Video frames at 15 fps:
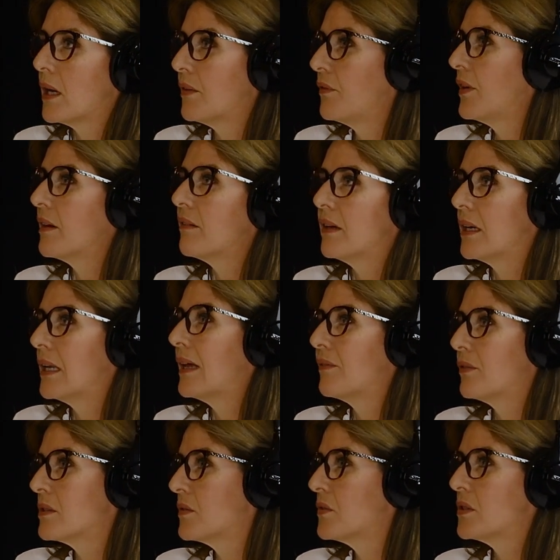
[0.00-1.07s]
at varying
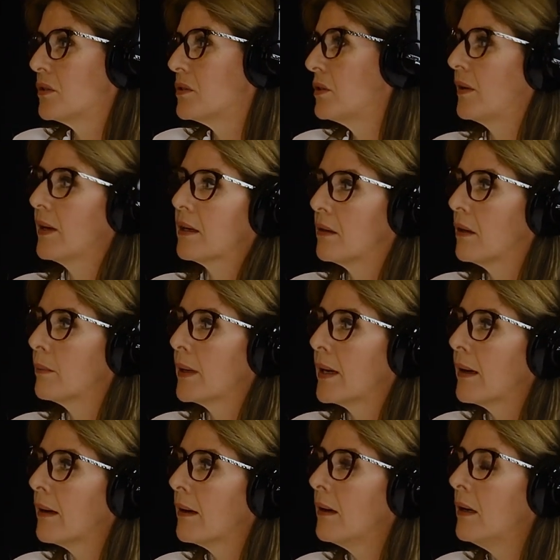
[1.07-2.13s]
levels of
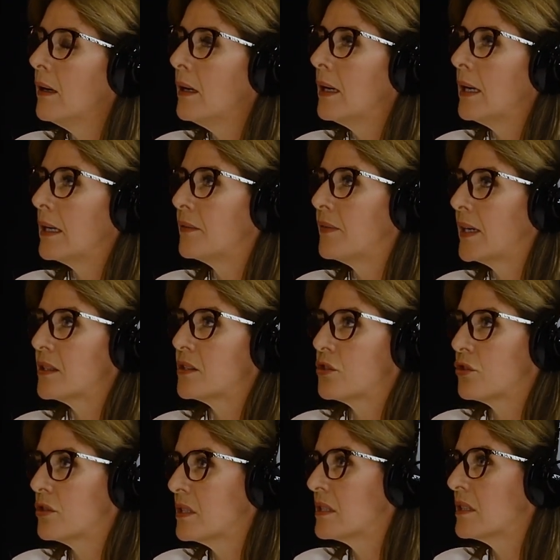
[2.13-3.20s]
socioeconomic advantage
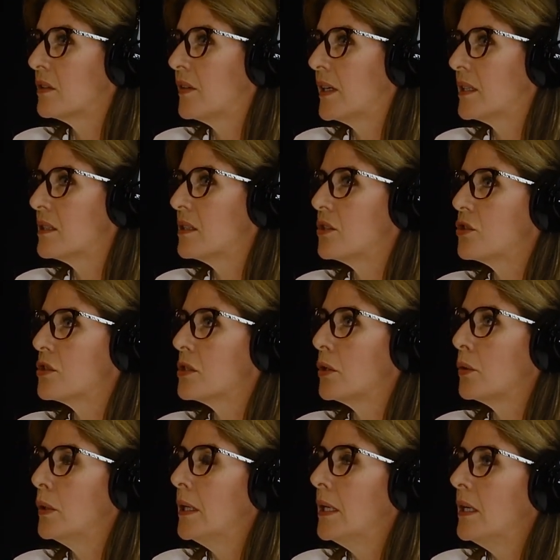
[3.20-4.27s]
or disadvantage.
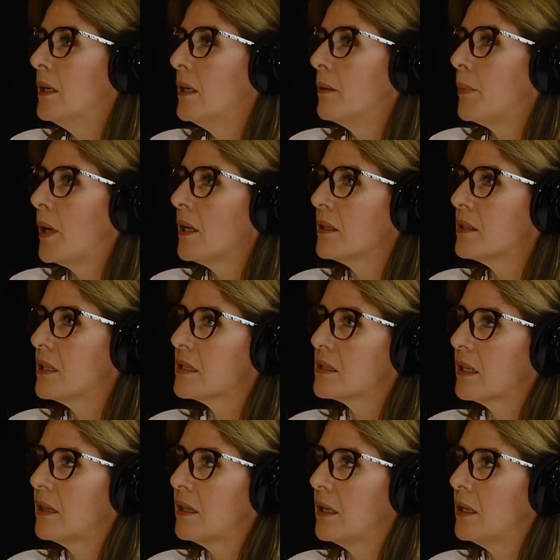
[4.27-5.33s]
So politics, I
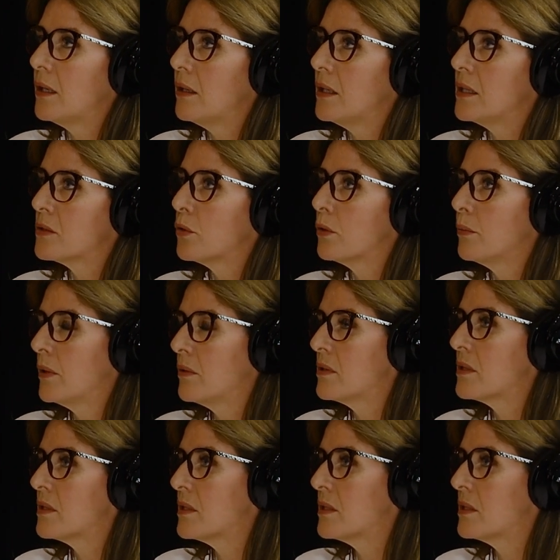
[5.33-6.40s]
think, is
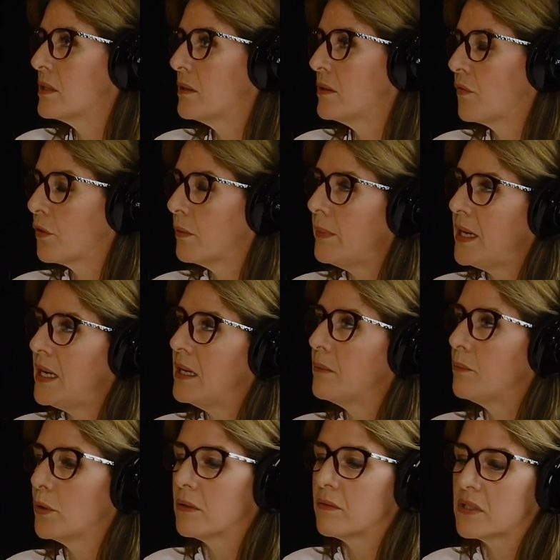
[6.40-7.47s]
almost, for me, in
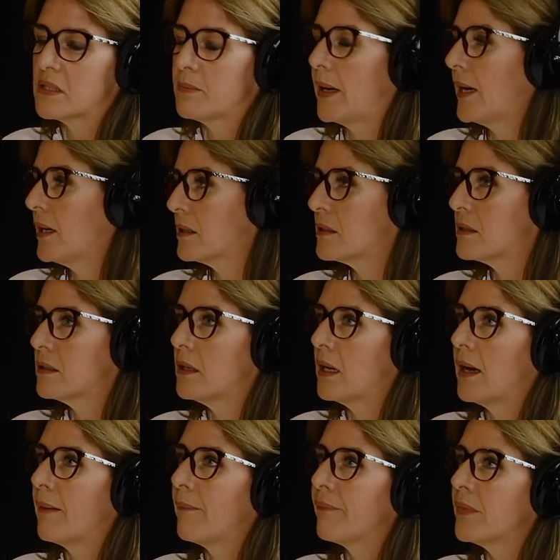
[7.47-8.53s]
one respect,
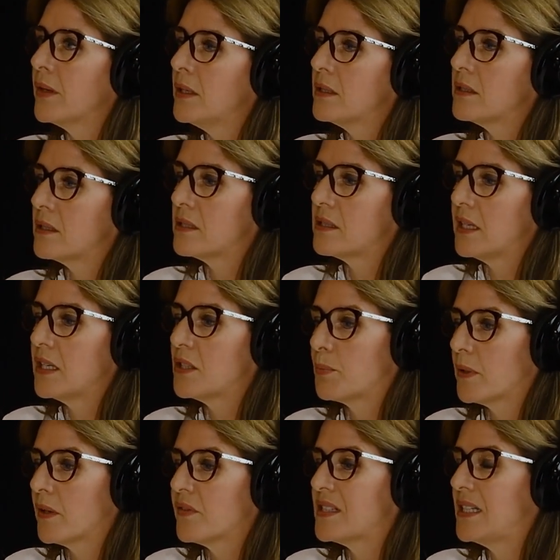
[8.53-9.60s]
distinct,
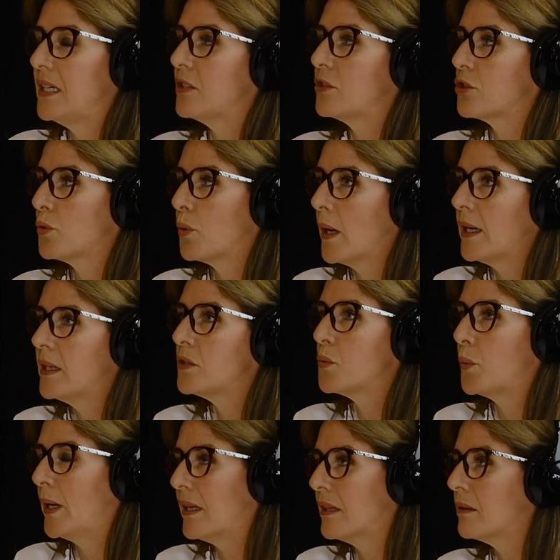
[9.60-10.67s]
but obviously intertwined
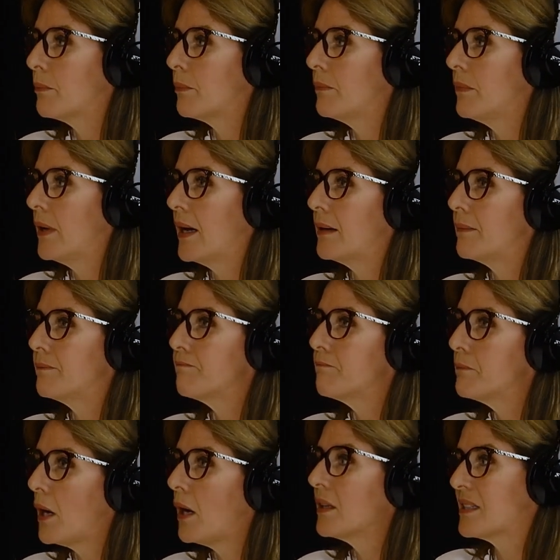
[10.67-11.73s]
with
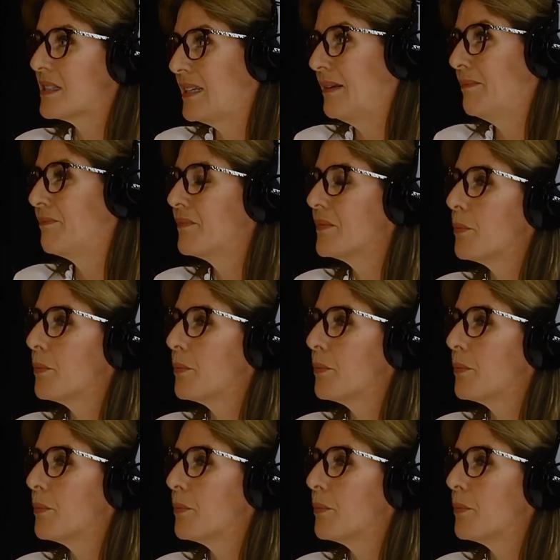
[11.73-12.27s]
policy